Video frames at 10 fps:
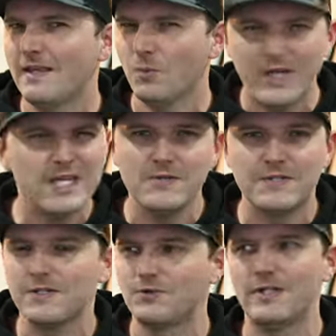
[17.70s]
that we
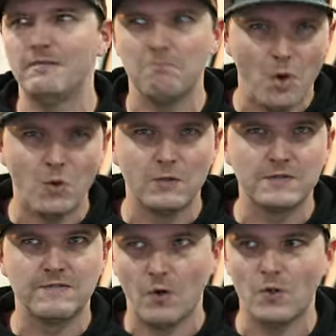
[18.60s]
use to treat
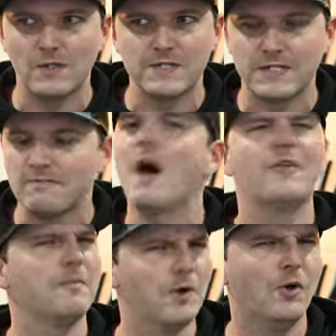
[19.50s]
moles, voles, and
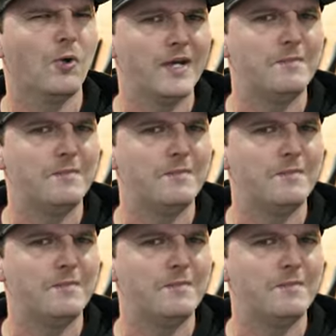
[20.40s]
other burrowing